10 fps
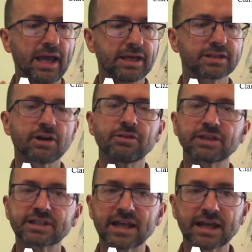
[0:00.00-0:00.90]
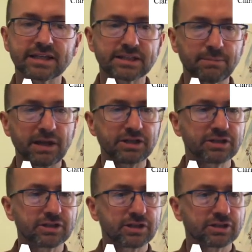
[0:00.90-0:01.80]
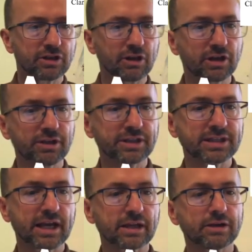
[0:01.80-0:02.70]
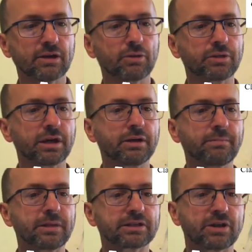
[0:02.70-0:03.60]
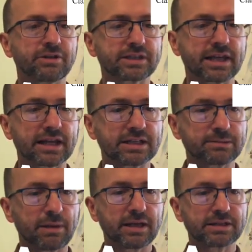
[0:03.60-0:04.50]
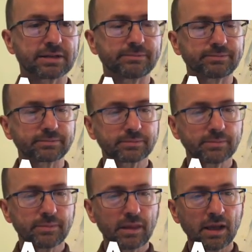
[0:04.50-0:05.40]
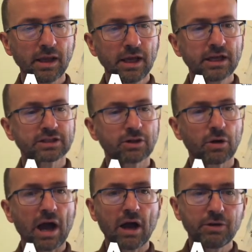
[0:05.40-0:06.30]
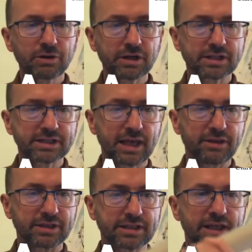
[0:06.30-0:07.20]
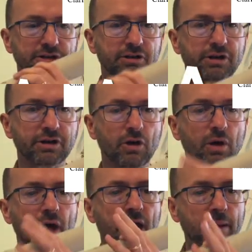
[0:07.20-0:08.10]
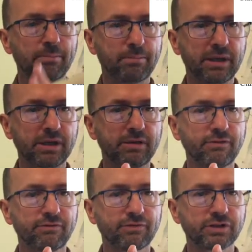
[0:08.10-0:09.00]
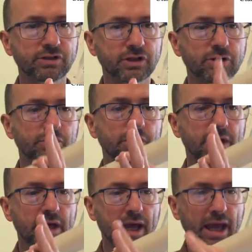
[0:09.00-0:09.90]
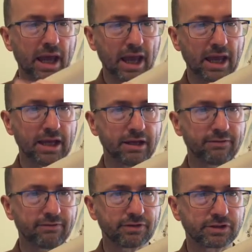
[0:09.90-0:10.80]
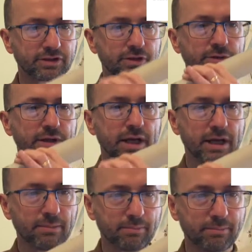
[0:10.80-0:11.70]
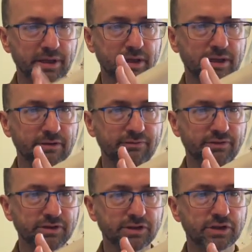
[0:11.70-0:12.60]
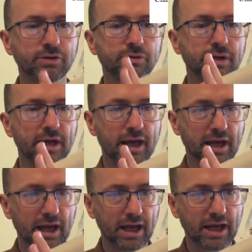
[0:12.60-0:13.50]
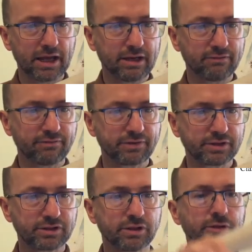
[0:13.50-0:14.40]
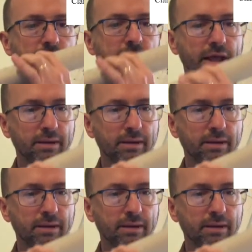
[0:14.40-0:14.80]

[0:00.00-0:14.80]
A is on the 2nd space. So you look at the 2nd note there, it's on the 2nd space. So how you're going to say this is you're going to go B for 2, A for 2, B for 2, A for 2,